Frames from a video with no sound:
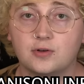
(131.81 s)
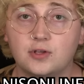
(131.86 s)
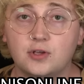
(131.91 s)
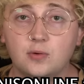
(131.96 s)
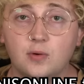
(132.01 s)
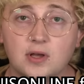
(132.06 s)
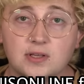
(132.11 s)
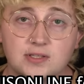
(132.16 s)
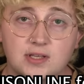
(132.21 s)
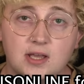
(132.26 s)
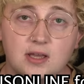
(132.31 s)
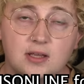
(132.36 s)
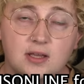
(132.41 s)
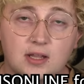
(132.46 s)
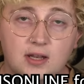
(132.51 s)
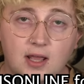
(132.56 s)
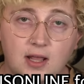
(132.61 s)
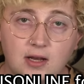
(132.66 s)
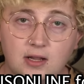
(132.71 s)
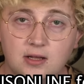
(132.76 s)
For USA
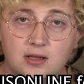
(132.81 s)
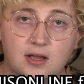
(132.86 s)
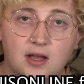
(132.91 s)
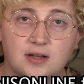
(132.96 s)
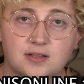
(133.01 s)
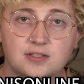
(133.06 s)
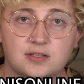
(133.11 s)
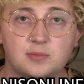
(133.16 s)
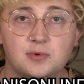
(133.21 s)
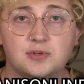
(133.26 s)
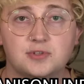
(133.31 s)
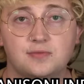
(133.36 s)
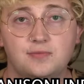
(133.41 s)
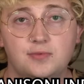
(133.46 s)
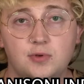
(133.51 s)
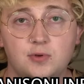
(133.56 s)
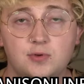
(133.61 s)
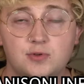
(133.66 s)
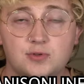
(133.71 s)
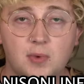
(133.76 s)
and Canadian customers,
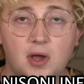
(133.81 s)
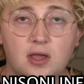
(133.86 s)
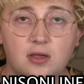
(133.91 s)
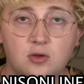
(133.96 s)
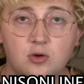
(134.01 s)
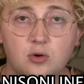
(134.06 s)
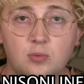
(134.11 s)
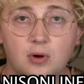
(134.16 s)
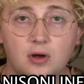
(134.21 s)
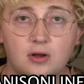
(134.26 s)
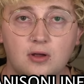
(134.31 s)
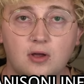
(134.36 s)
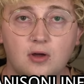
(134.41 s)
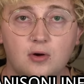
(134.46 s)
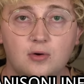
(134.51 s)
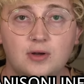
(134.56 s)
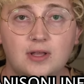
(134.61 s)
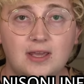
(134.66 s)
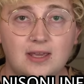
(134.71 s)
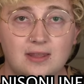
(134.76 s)
if you use my coupon
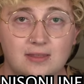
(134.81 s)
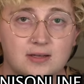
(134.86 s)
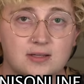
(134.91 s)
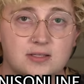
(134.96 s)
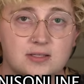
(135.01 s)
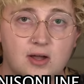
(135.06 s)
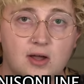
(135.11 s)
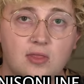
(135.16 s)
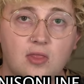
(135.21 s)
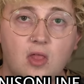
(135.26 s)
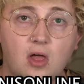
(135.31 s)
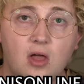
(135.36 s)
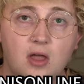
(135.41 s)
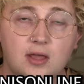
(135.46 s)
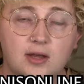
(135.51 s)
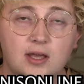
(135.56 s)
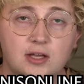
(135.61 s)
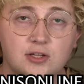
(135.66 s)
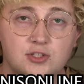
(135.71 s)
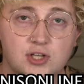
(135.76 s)
code
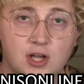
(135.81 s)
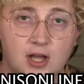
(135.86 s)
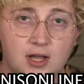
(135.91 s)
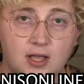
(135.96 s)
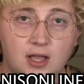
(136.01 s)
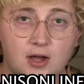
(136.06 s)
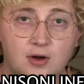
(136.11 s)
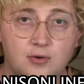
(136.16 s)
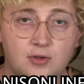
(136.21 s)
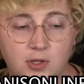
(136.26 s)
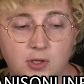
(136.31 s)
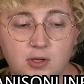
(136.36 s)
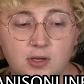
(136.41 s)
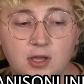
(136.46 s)
EthanIsOnline at checkout,